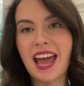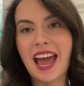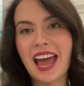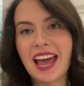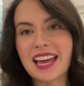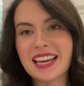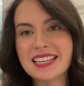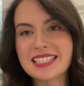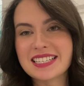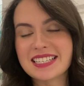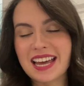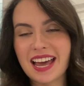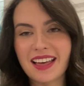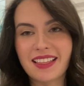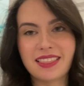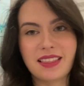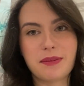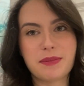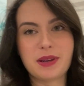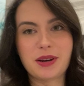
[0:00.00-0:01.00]
And
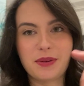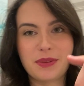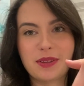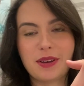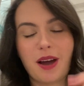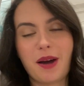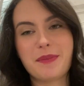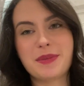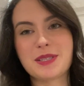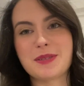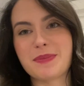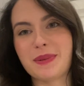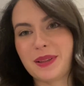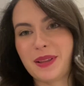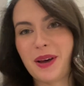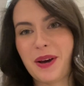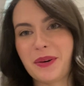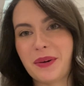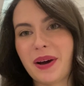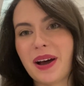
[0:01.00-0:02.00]
let me know in the comments
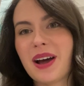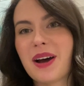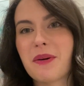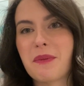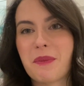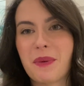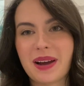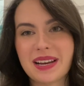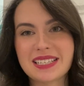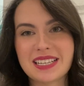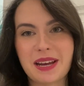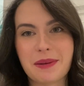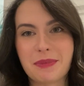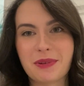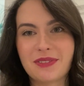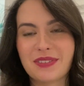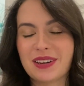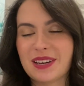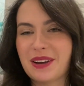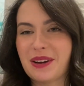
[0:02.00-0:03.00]
below what type
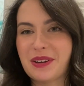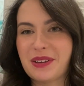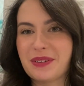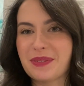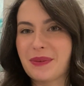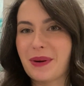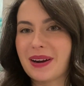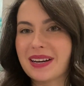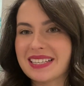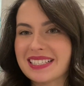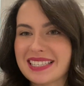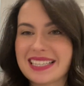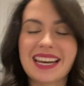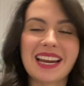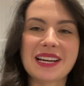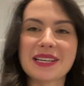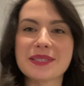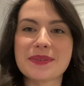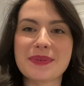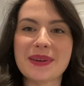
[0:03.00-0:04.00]
of video you want to see
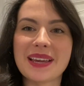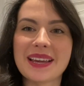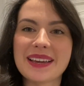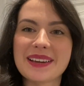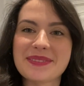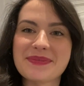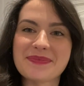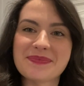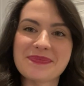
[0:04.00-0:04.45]
next week.